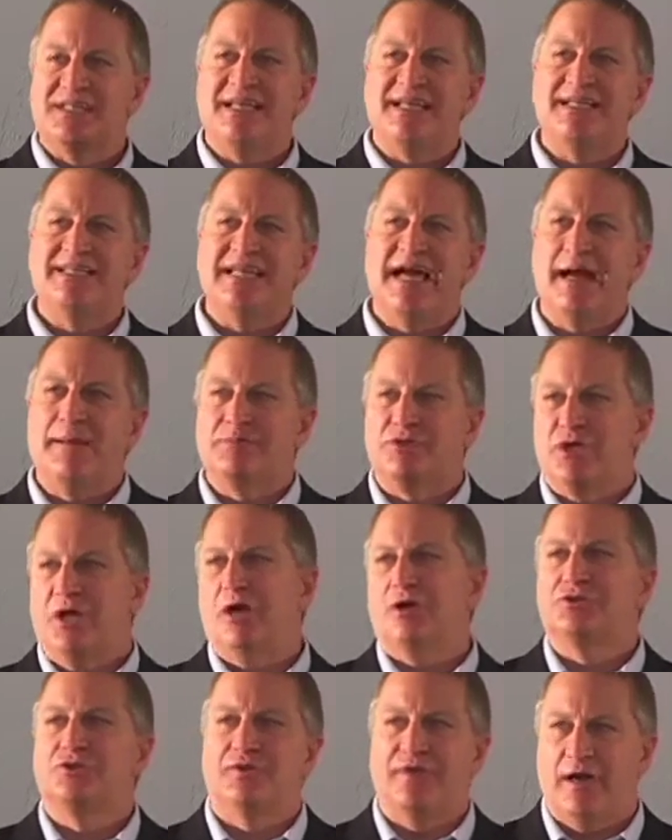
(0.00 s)
10 times
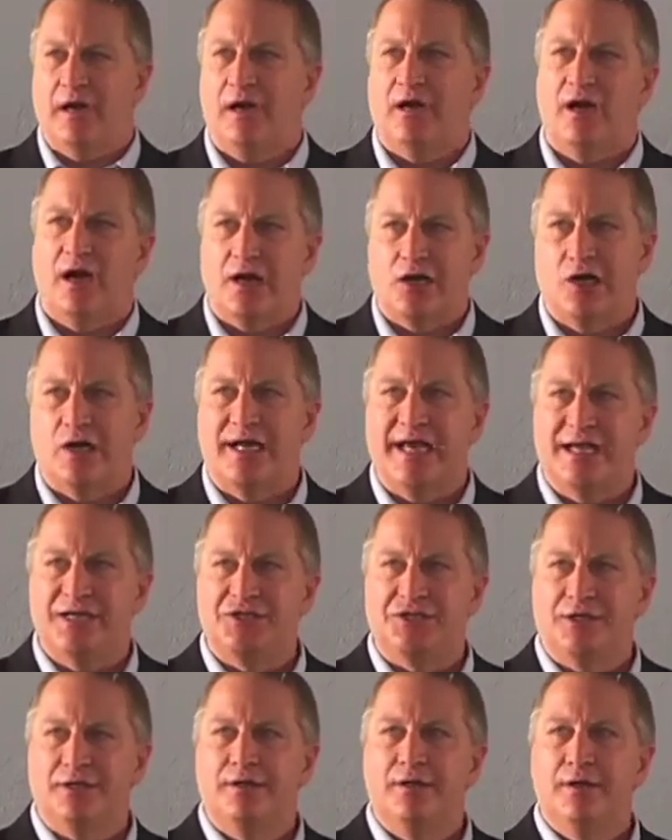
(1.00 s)
larger than our
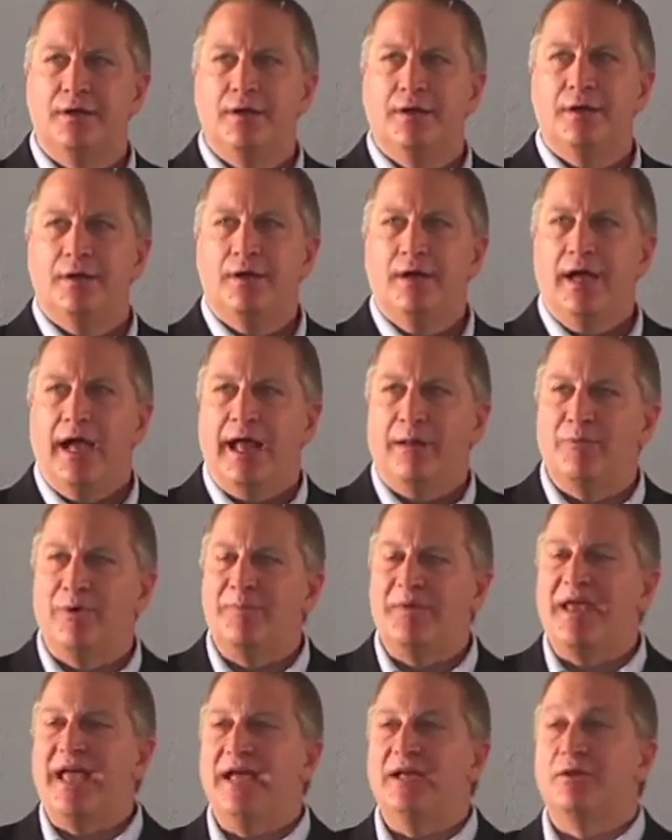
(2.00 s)
congregation. And we
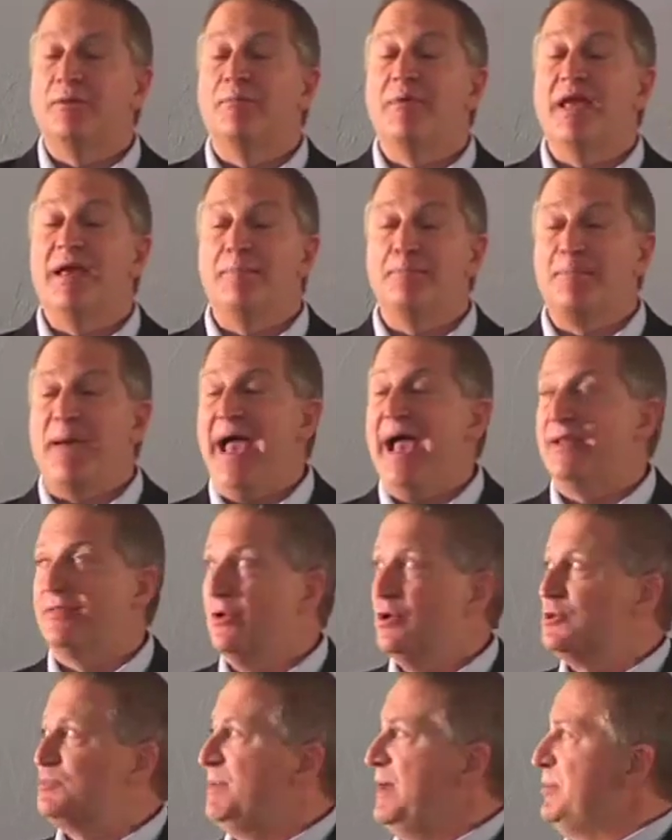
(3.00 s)
began to impact
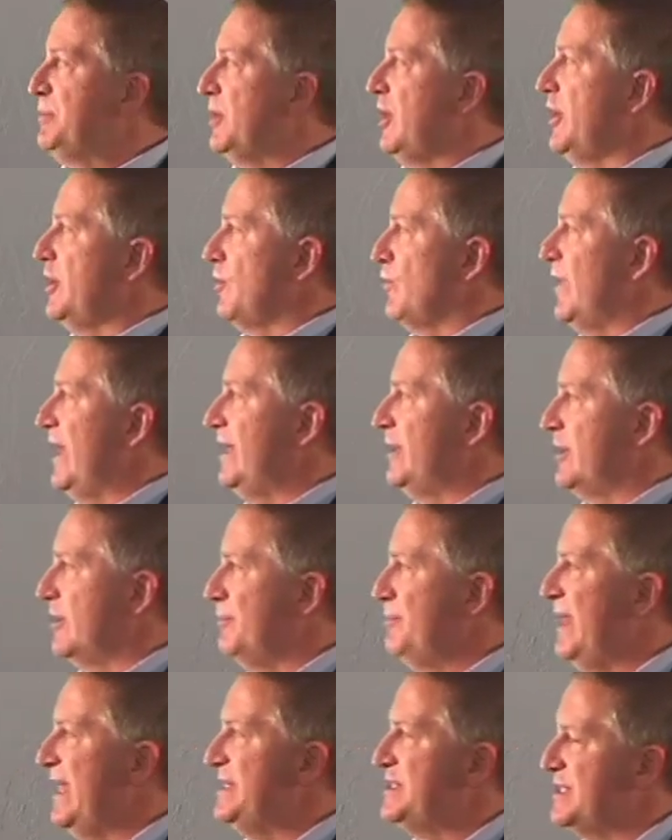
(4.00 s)
those people on a regular
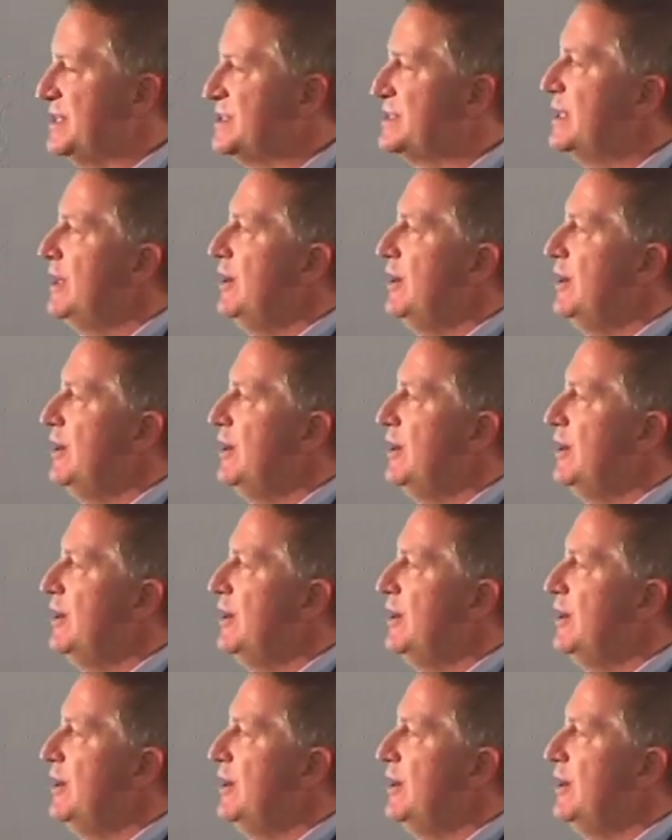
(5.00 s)
basis.